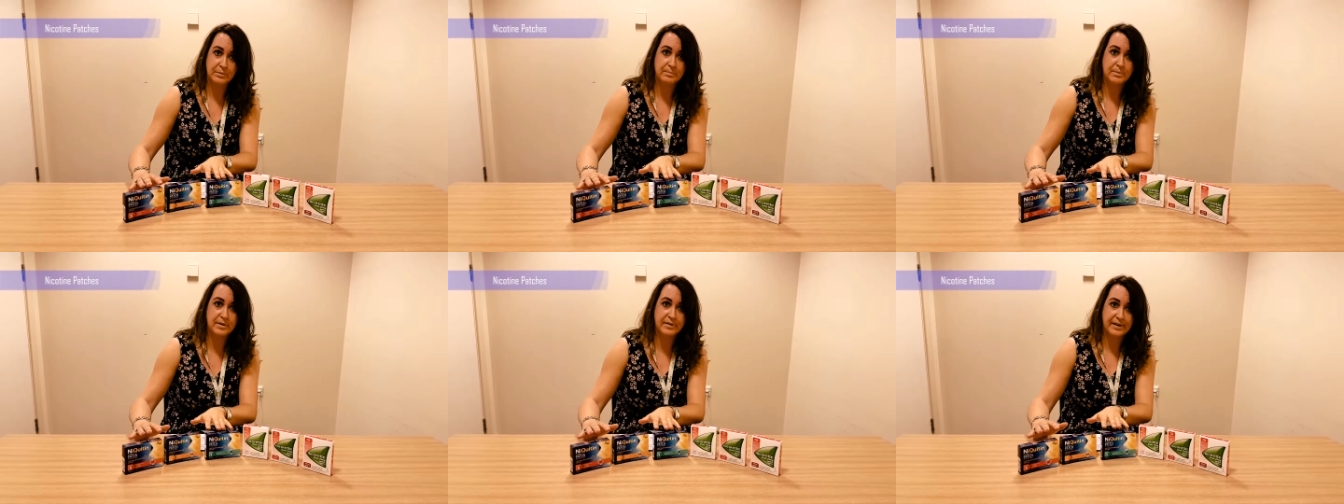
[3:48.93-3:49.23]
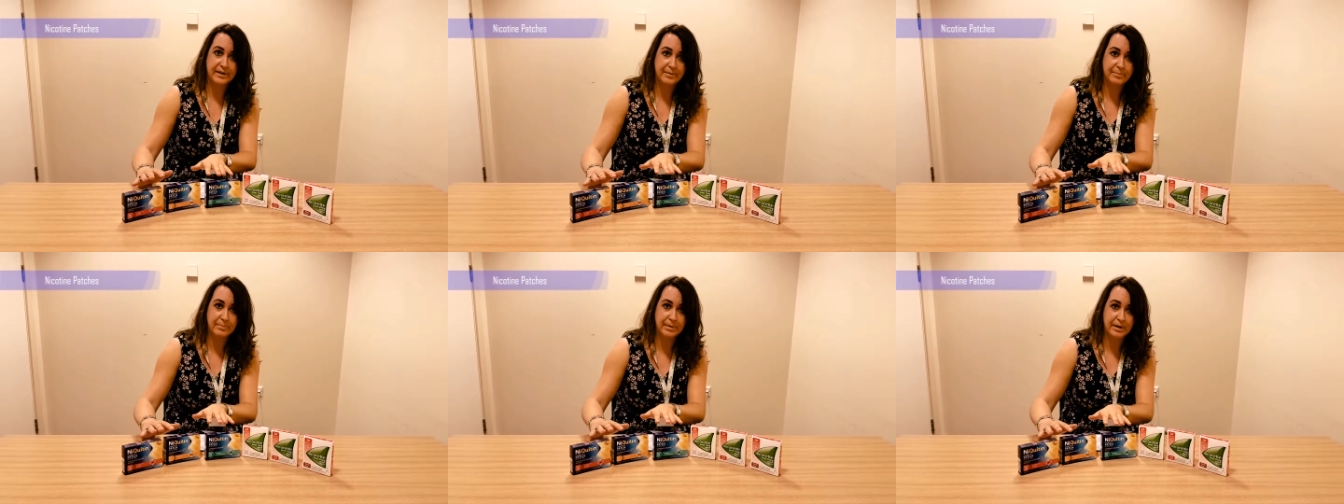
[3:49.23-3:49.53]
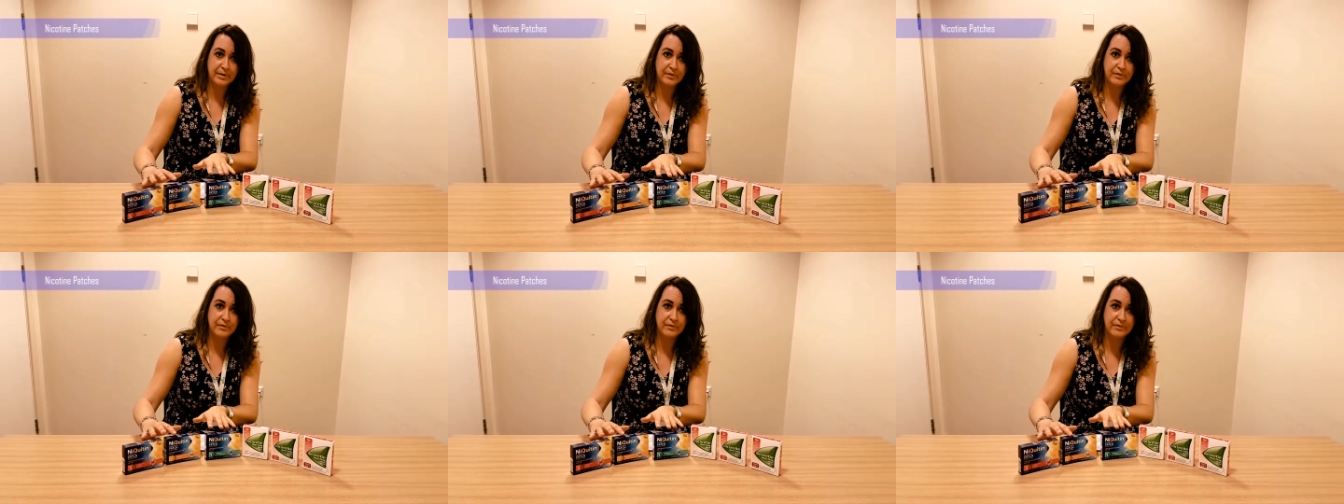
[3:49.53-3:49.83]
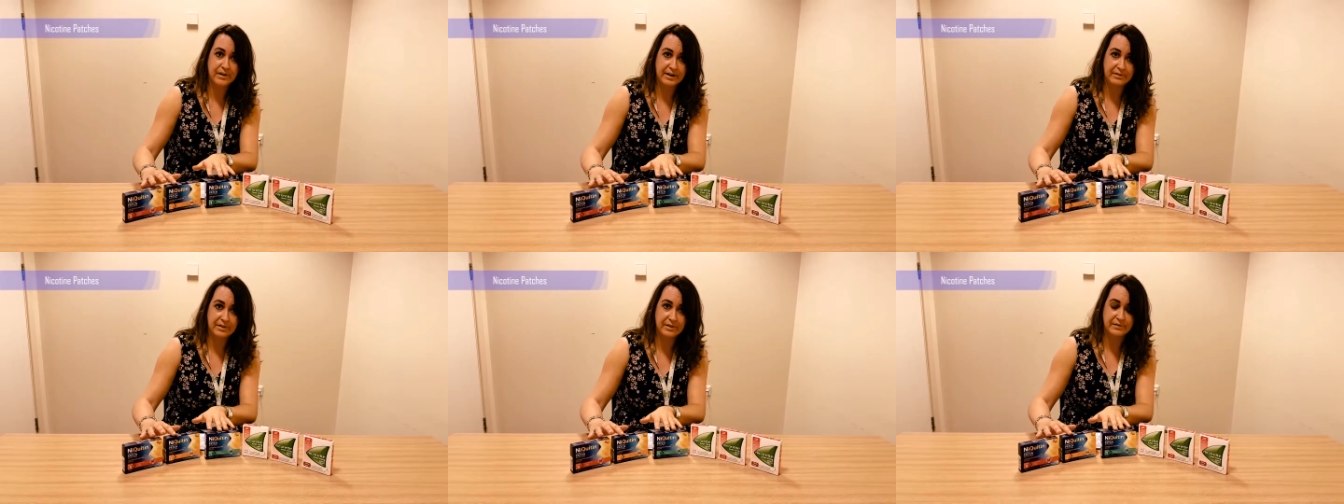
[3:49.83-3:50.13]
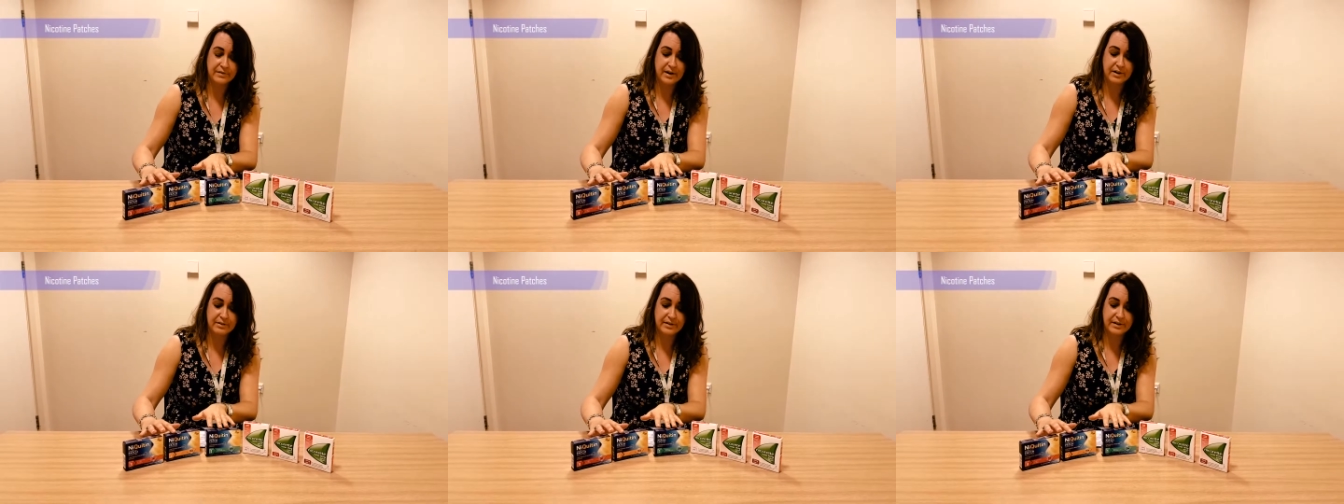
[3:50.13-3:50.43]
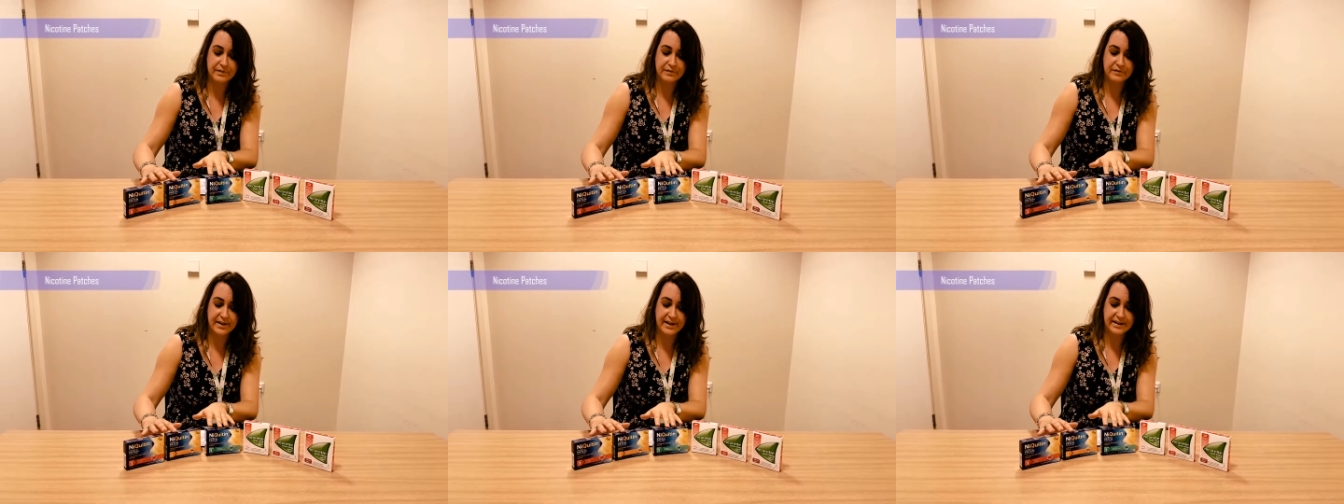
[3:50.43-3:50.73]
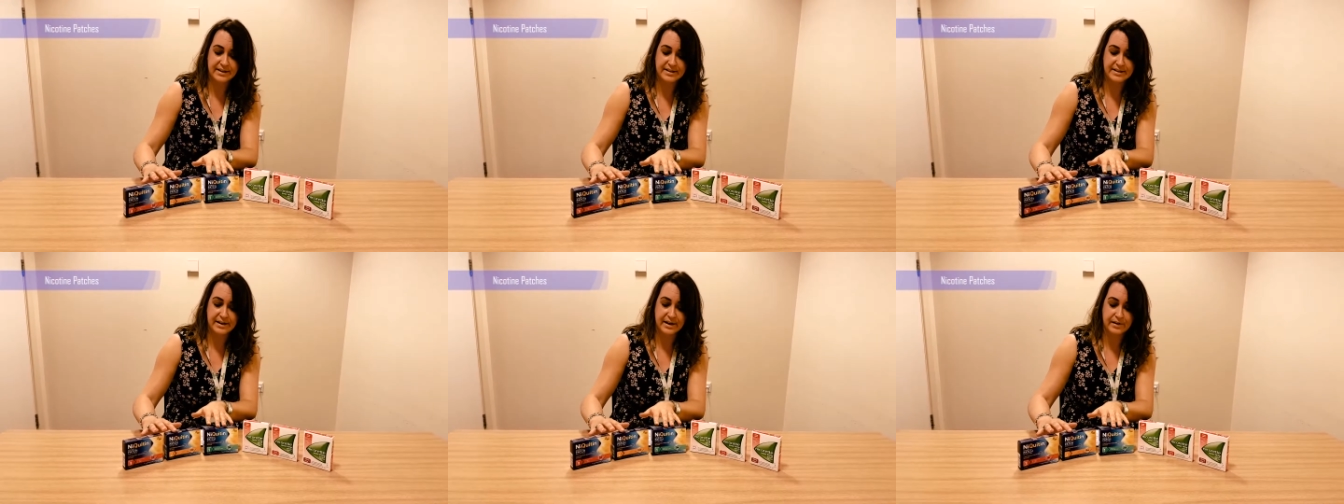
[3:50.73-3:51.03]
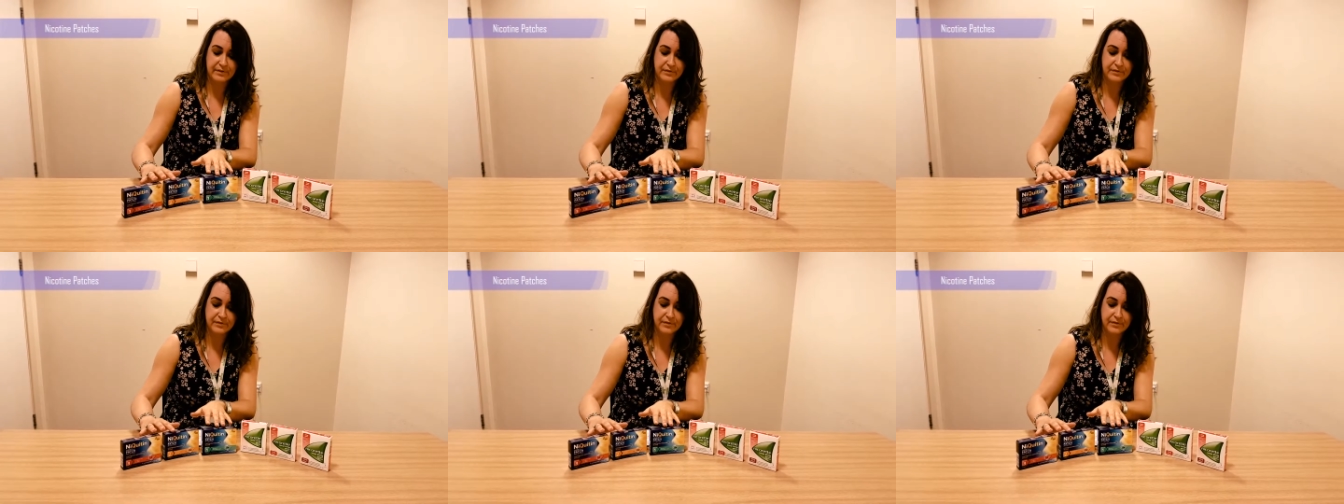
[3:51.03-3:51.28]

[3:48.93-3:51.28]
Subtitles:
but they're both very effective.